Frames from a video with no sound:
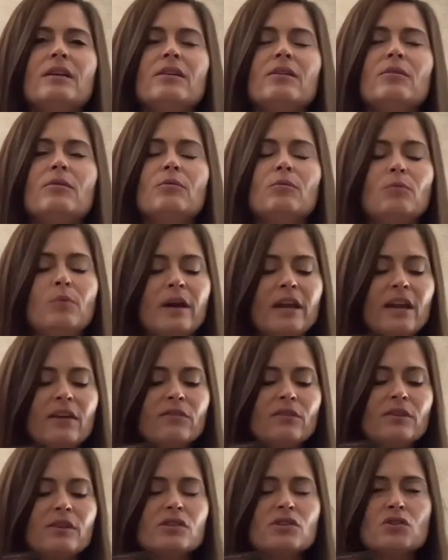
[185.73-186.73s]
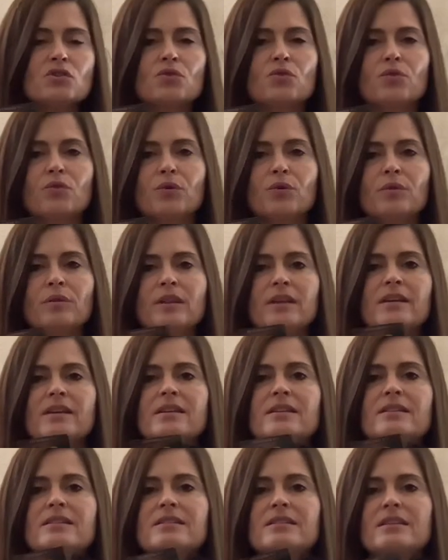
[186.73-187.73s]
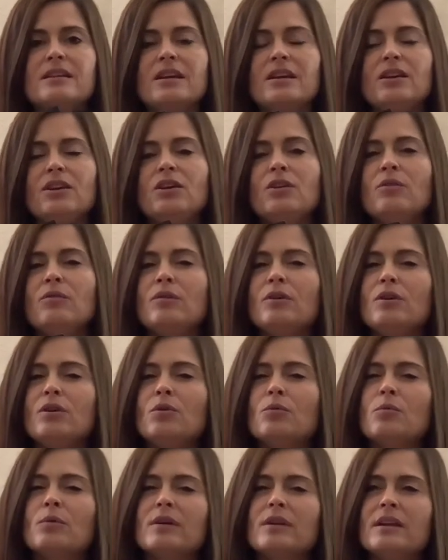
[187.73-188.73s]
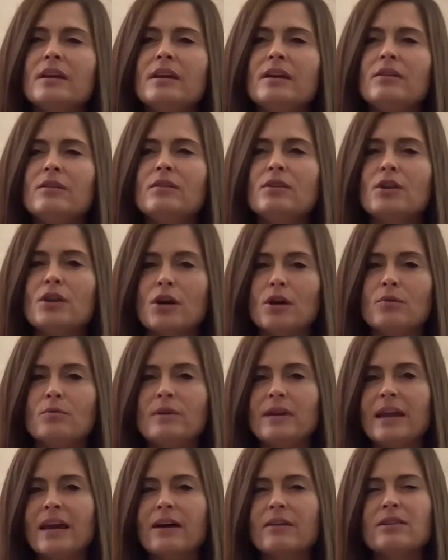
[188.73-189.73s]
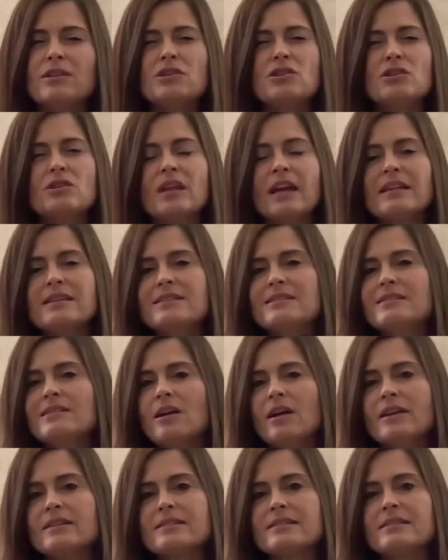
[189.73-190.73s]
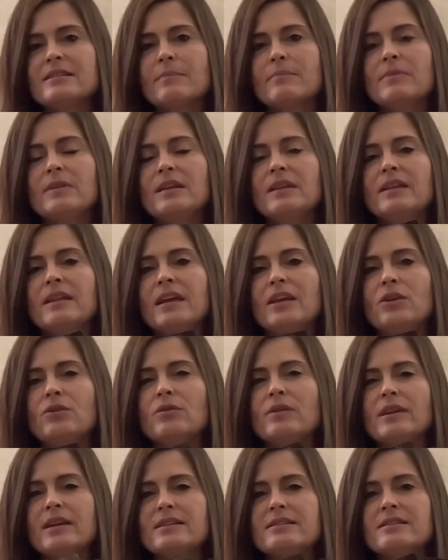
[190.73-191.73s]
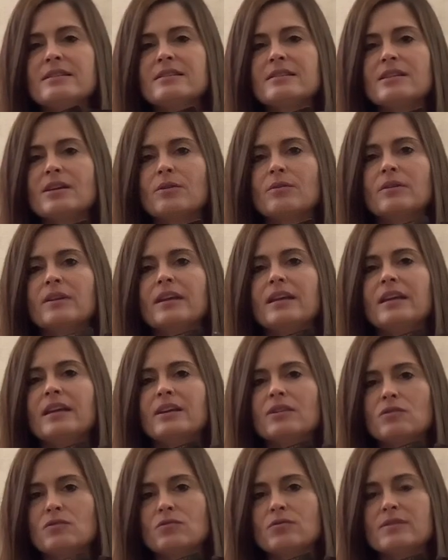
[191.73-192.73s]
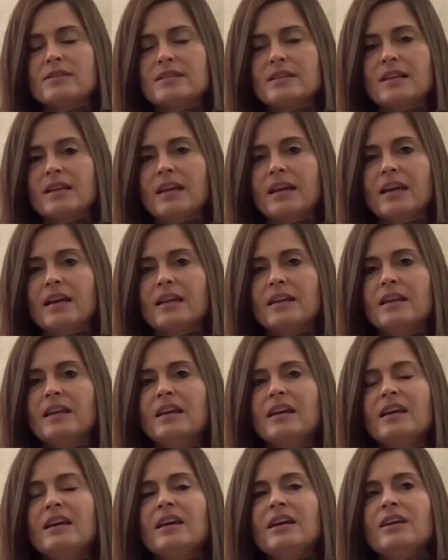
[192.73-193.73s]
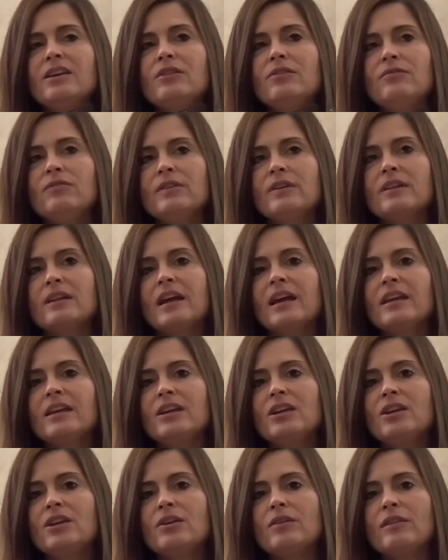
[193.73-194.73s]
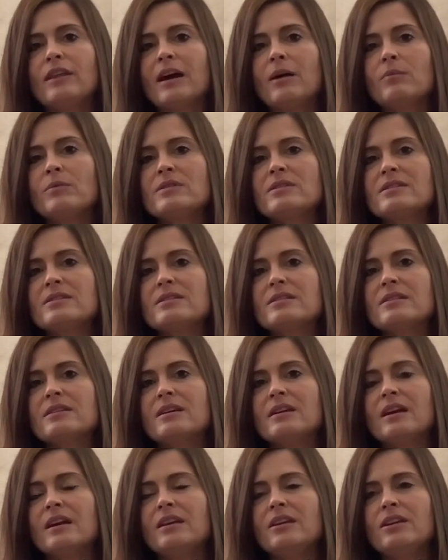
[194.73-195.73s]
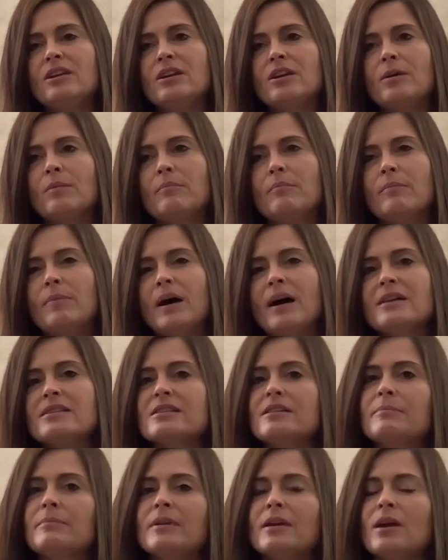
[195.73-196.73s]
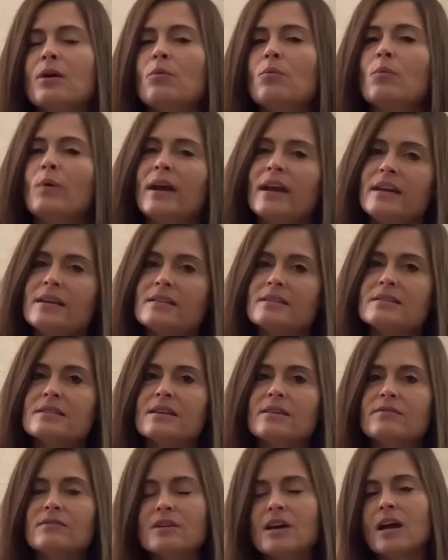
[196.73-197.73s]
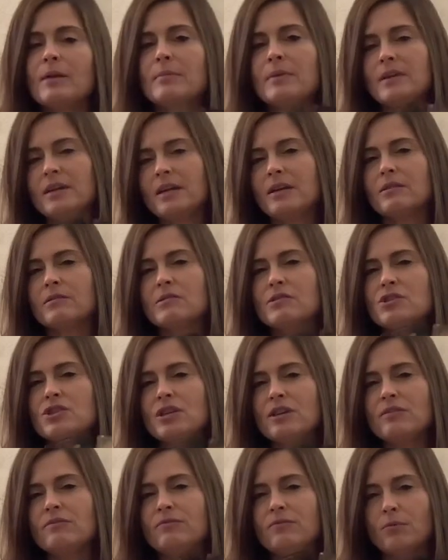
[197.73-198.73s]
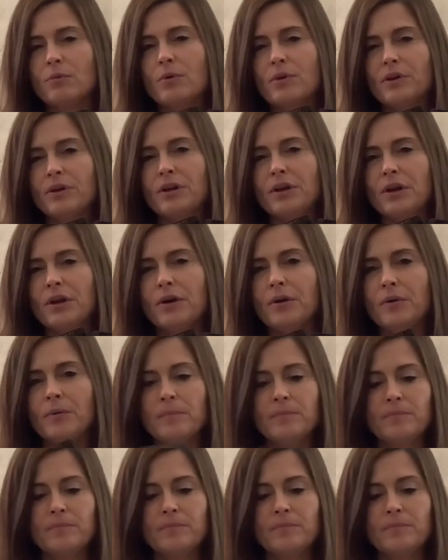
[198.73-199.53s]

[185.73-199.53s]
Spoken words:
whatever this truth is, you really know now that that's not something that you're necessarily interested in. You feel like that was possibly a waste of time and energy for you.